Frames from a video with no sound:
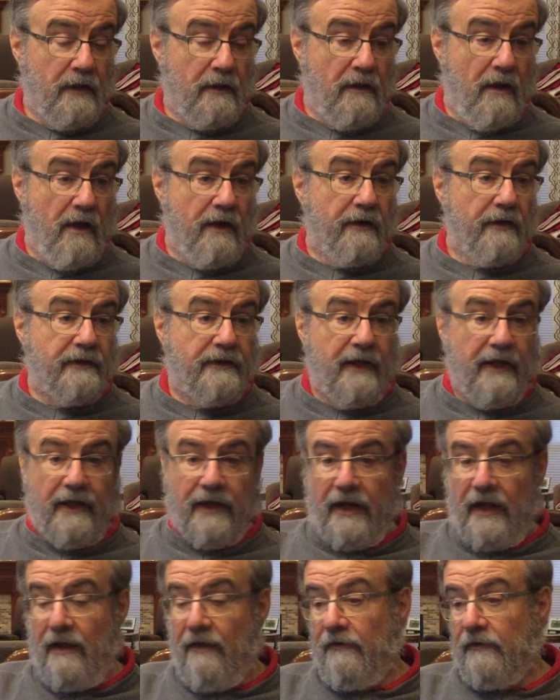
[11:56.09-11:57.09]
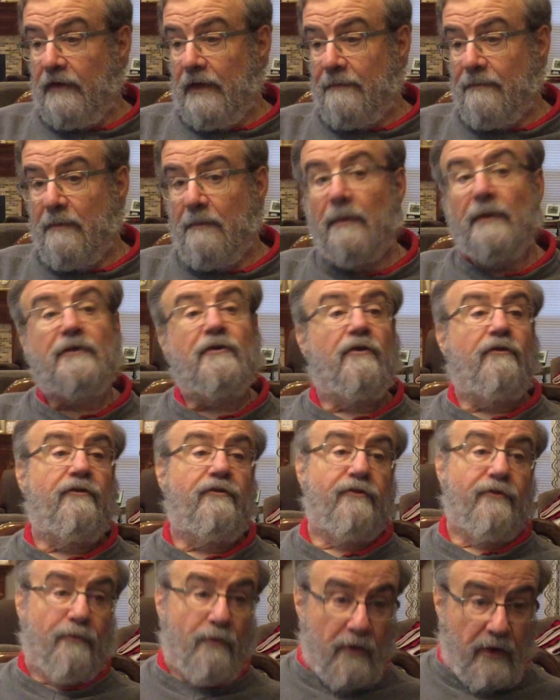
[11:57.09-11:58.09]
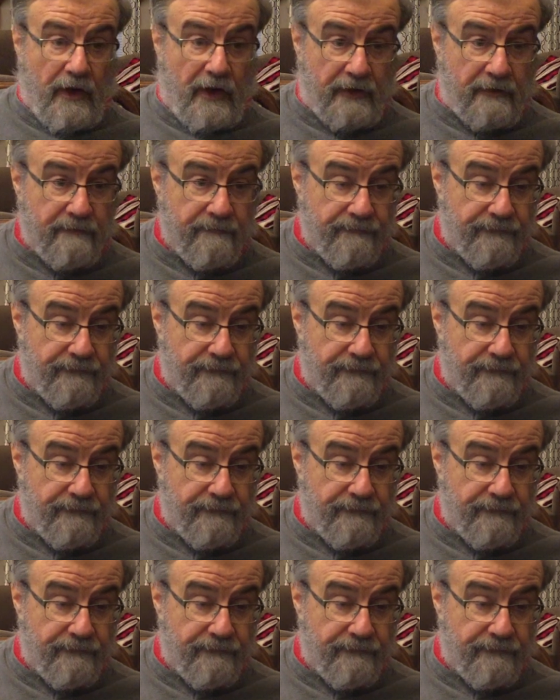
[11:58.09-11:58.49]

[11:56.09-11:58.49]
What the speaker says: not only take it out of the temple, but destroy it.